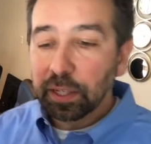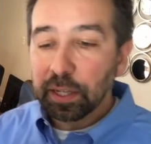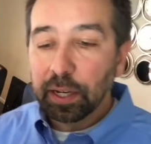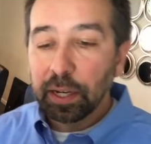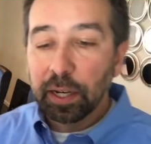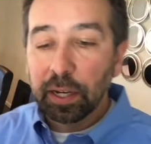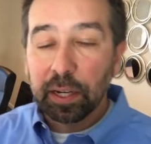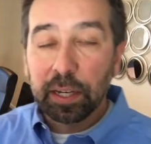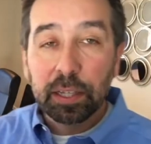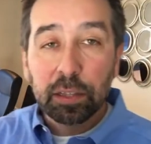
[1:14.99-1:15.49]

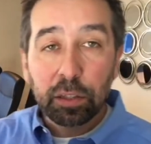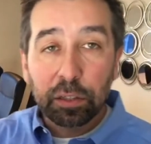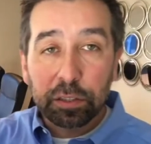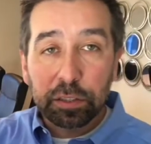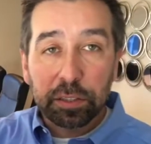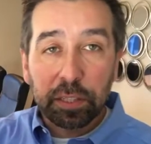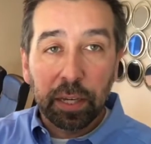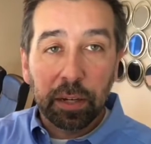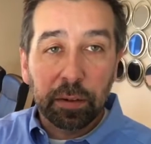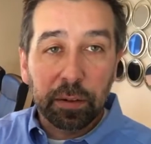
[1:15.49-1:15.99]
It looks
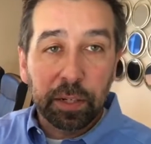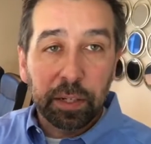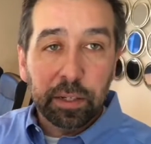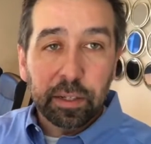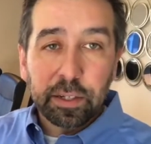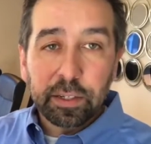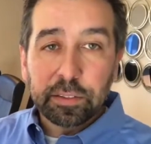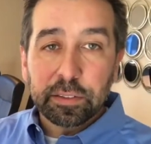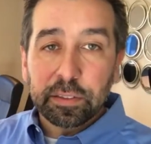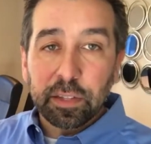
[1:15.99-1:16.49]
scary.
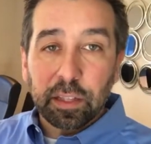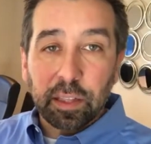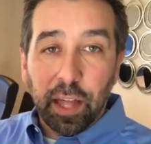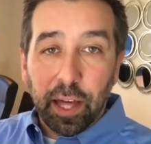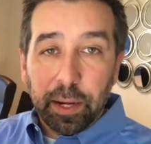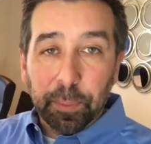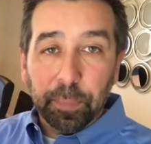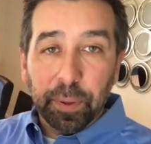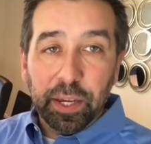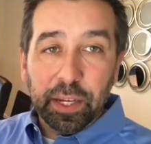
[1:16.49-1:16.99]
It's a
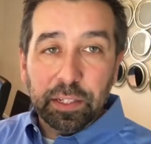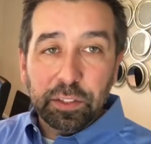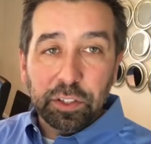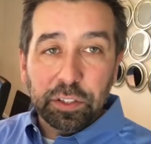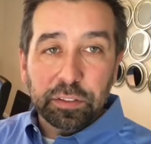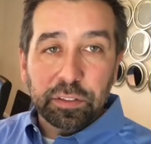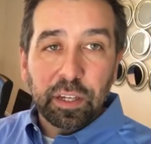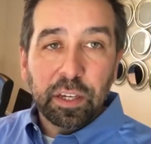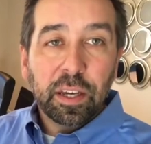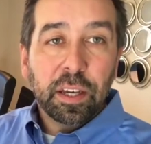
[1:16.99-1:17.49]
lot of
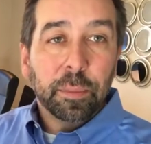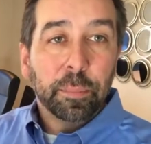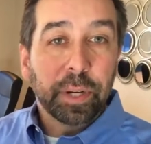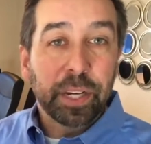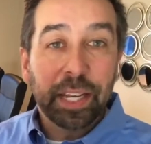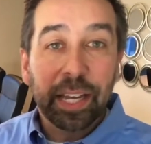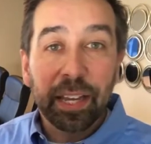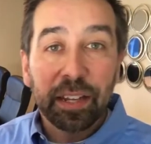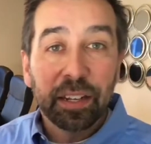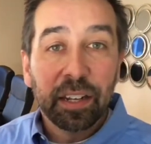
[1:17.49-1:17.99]
pages, but
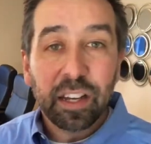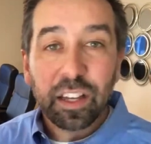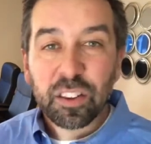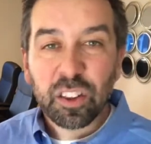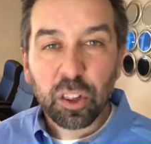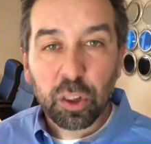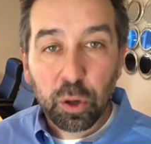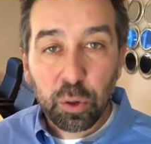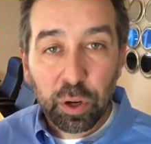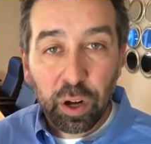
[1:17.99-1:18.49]
again,
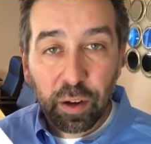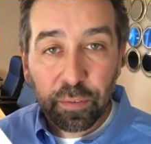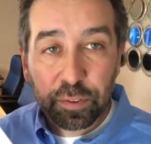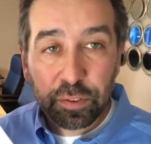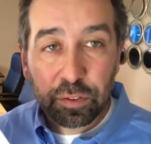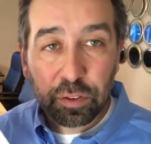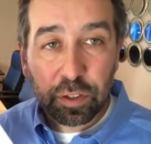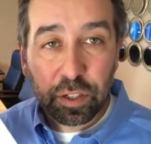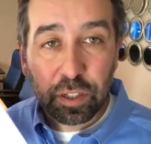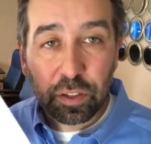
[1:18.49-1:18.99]
the loan
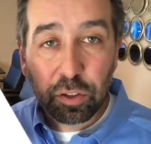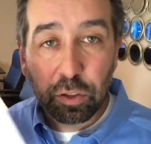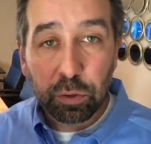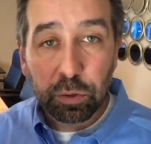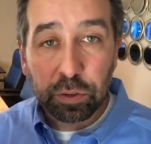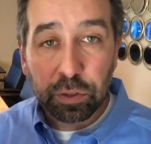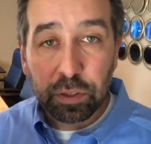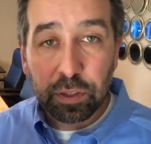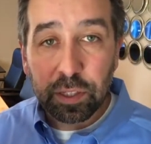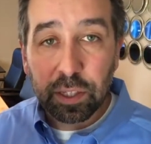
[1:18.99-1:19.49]
officer can
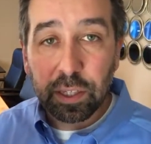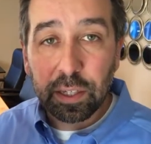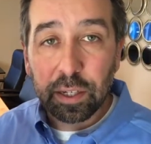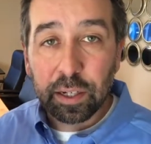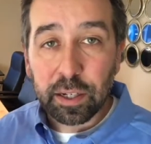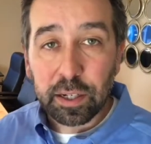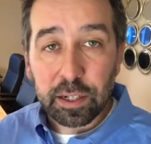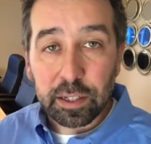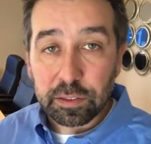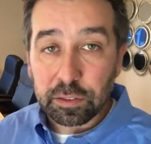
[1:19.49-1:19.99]
usually,
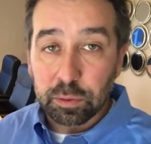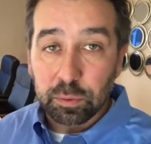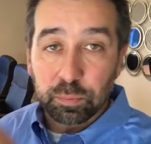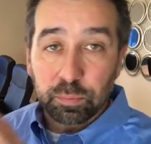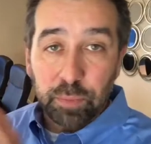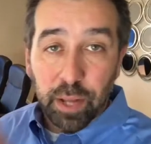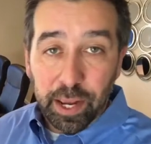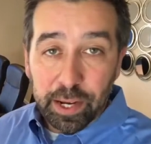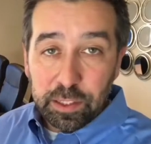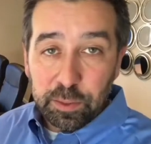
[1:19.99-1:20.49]
because they're
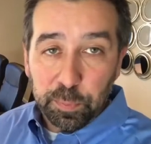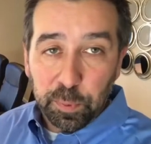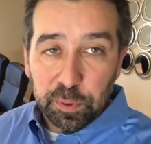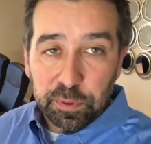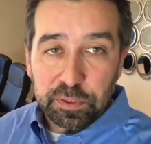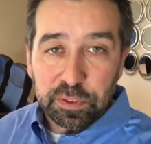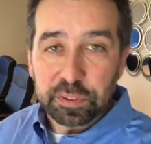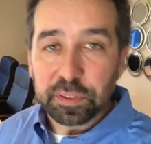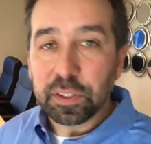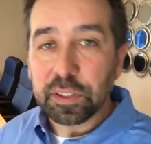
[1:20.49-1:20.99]

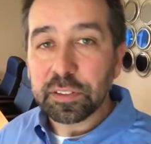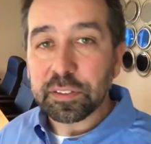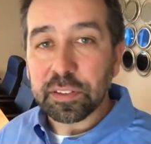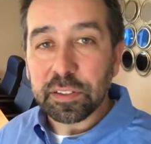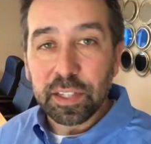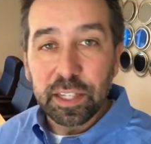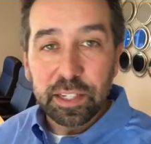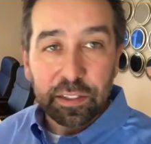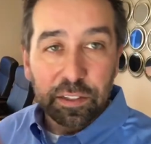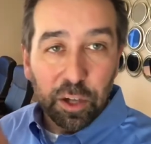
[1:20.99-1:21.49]
experts at this
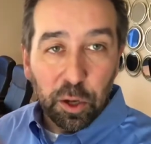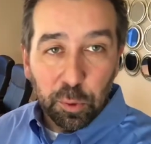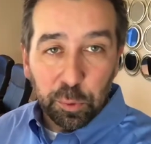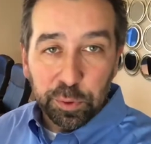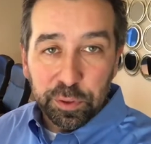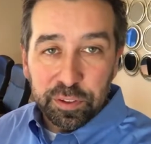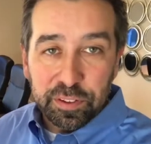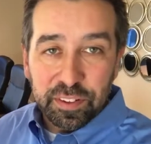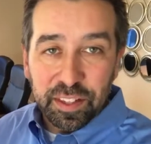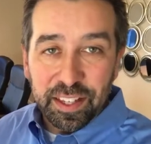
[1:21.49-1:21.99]
and they know
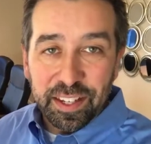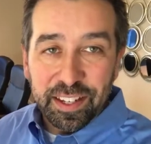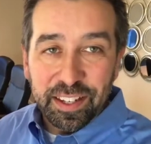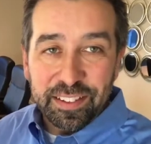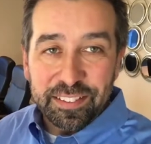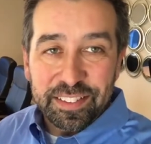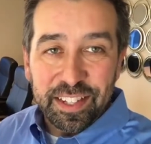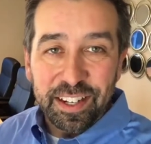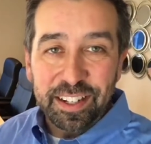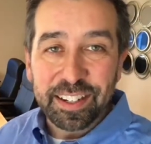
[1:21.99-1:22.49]
this thing
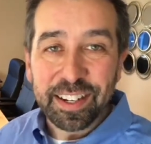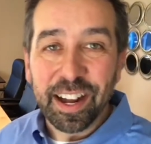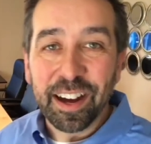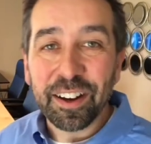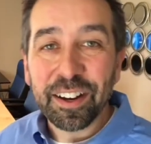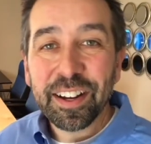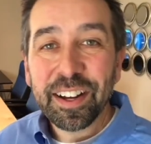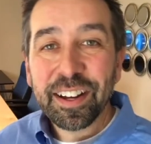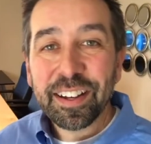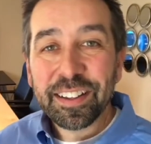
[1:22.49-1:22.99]
inside and
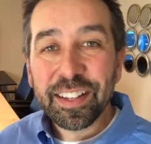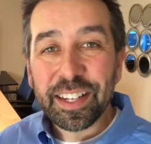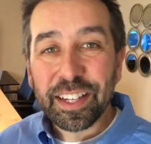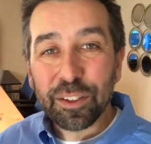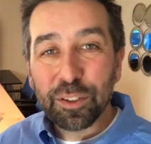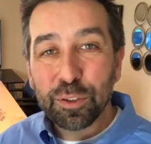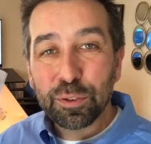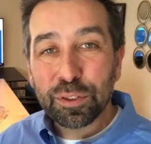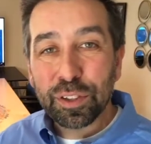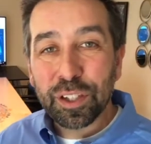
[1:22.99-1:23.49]
out, they
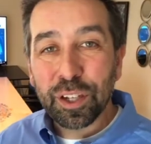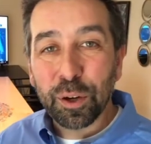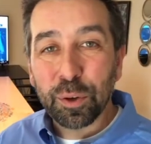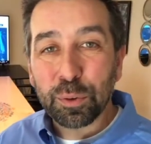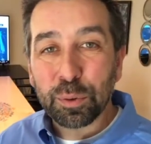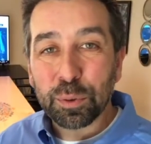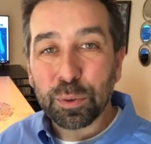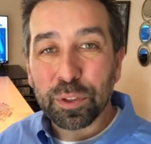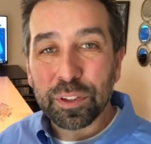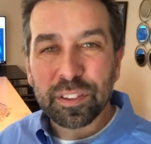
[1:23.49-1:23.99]
can usually go
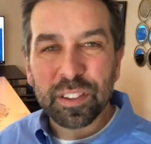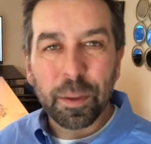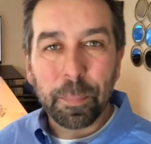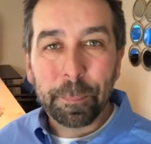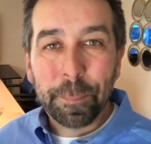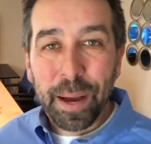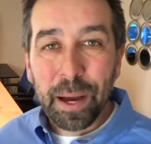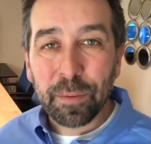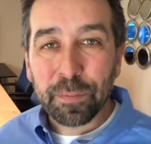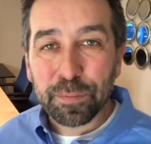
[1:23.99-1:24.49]
through this in
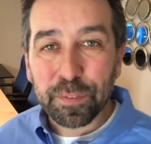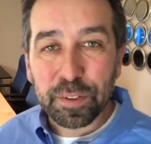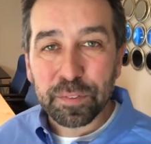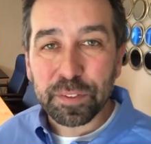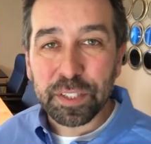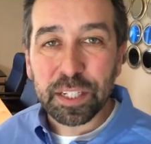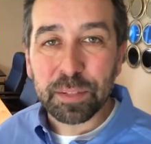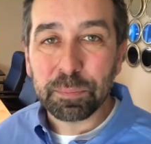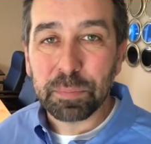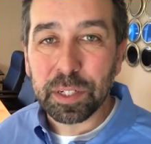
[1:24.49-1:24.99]
about
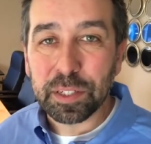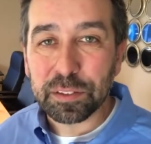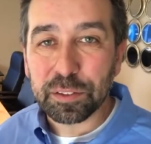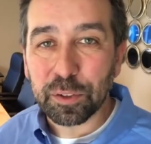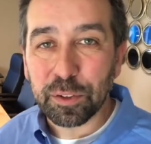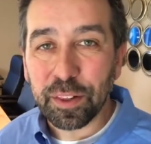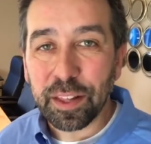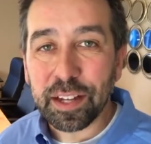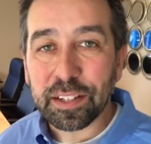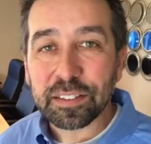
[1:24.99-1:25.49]
15 minutes
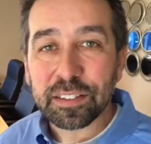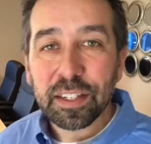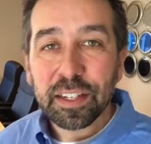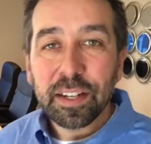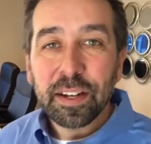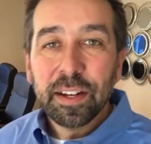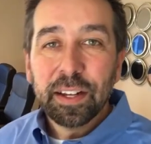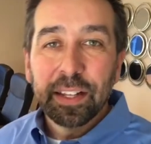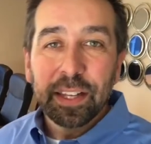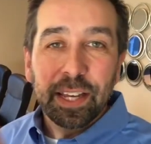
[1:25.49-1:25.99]
or less,
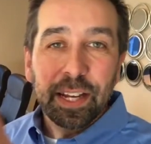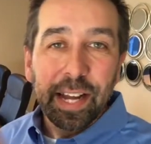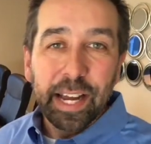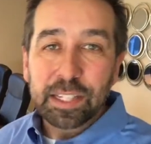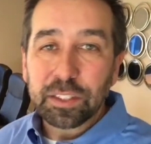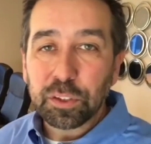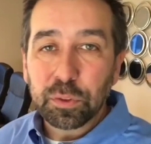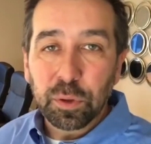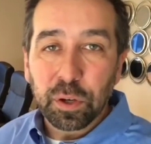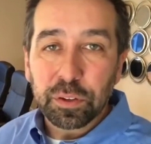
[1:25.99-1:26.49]
and they can
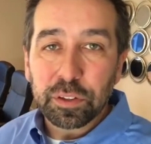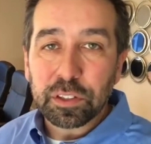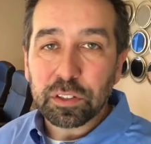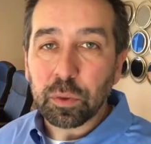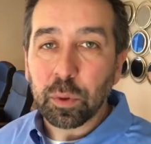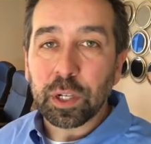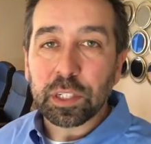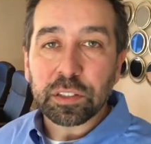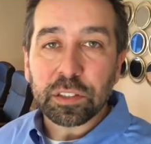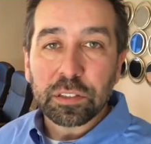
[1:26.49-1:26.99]
ask you all these
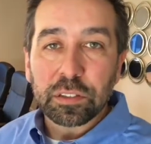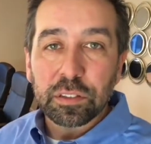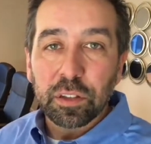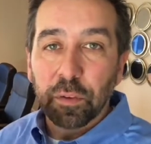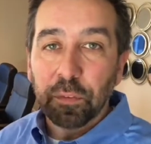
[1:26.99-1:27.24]
questions.